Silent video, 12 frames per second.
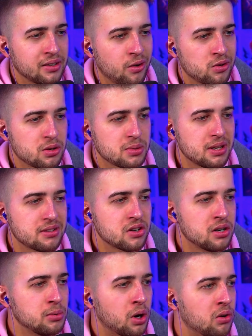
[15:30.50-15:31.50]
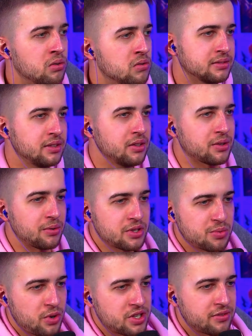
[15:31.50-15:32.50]
USOPP seems normal. Oh, they're all
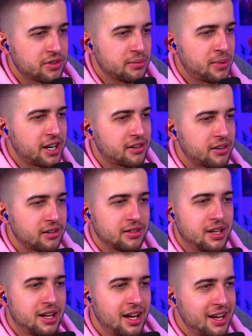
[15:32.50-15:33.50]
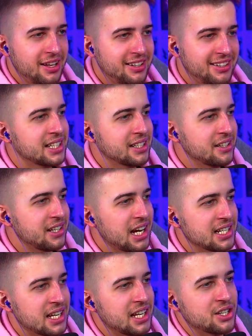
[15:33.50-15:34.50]
just watching from the background. You
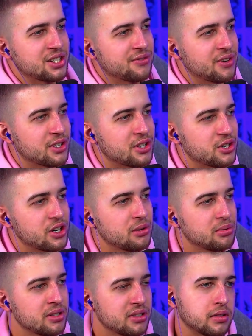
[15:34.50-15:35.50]
guys there just to finish the job?